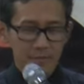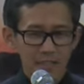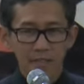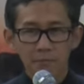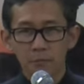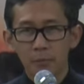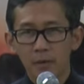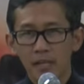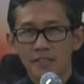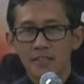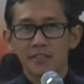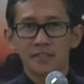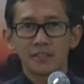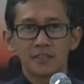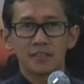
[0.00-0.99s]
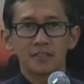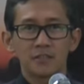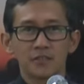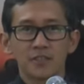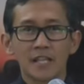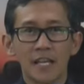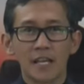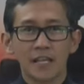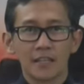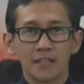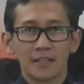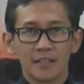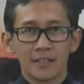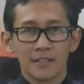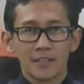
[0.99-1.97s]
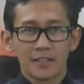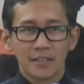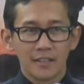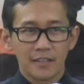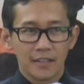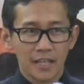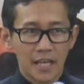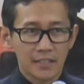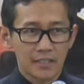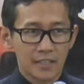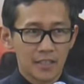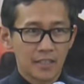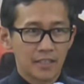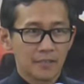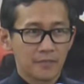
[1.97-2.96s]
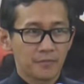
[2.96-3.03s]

impressed to say that uh,